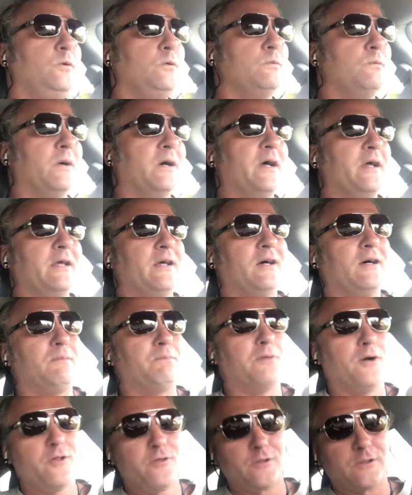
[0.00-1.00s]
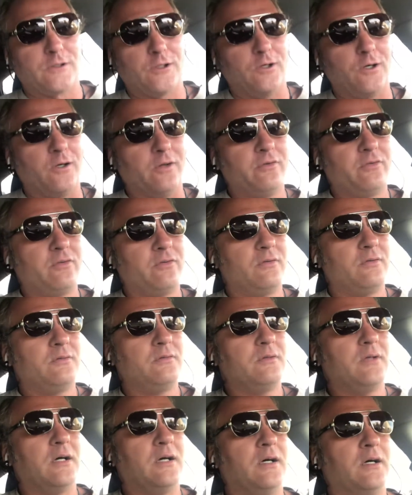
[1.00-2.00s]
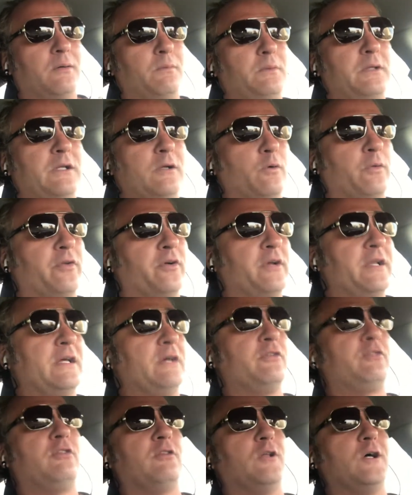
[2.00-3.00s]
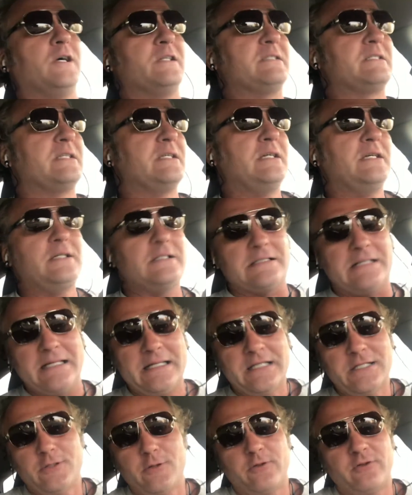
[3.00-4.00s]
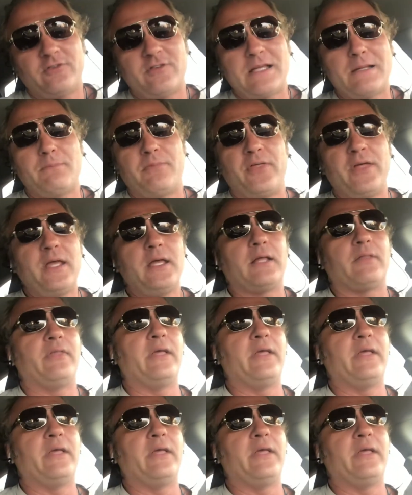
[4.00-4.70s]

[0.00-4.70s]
my brother-in-laws with their nail salons, they can do the same thing.